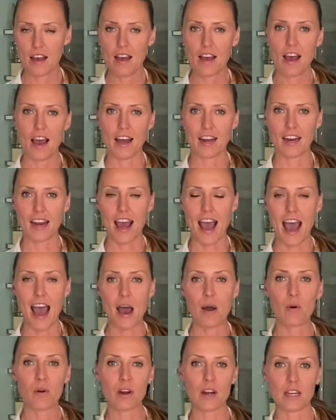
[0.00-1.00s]
And an
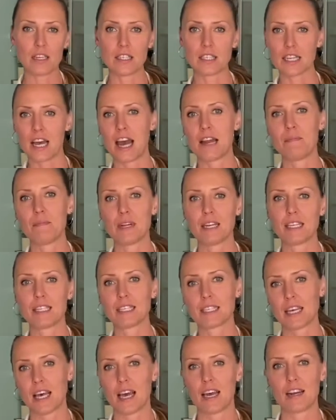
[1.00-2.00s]
hour and 10 minutes
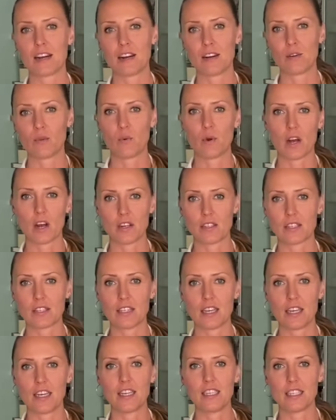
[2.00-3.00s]
later, we are
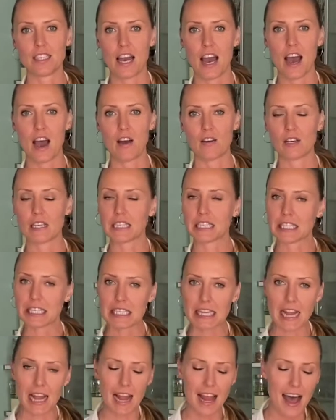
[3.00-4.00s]
sitting down,
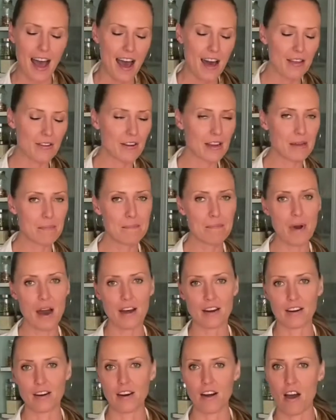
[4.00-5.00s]
slathering
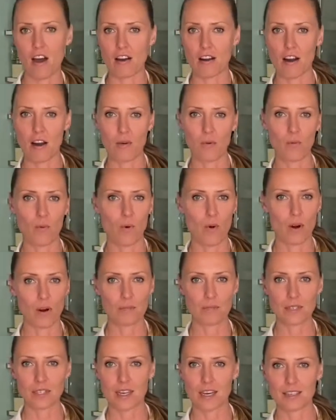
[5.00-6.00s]
butter on our warm
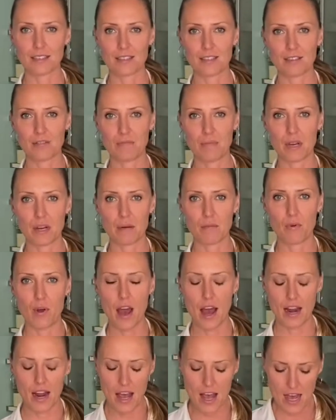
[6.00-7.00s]
slices of beer
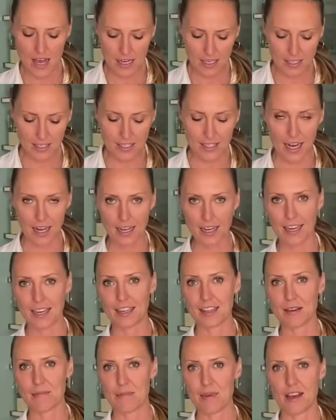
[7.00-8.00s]
bread, dunking
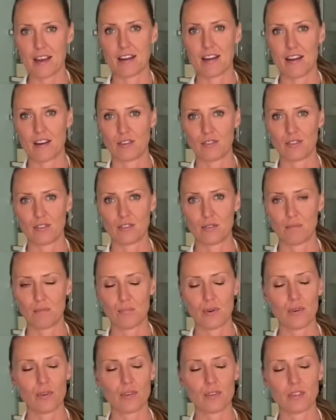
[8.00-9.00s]
them in our soup
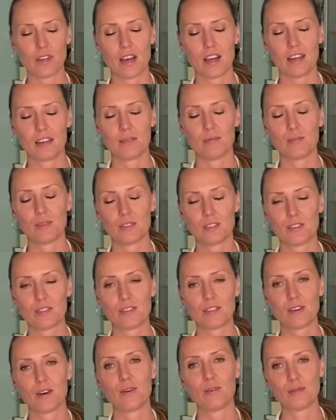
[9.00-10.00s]
bowls, and it was
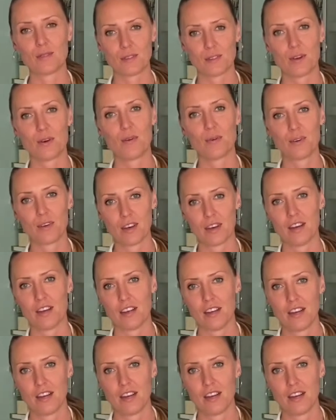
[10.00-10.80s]
so good.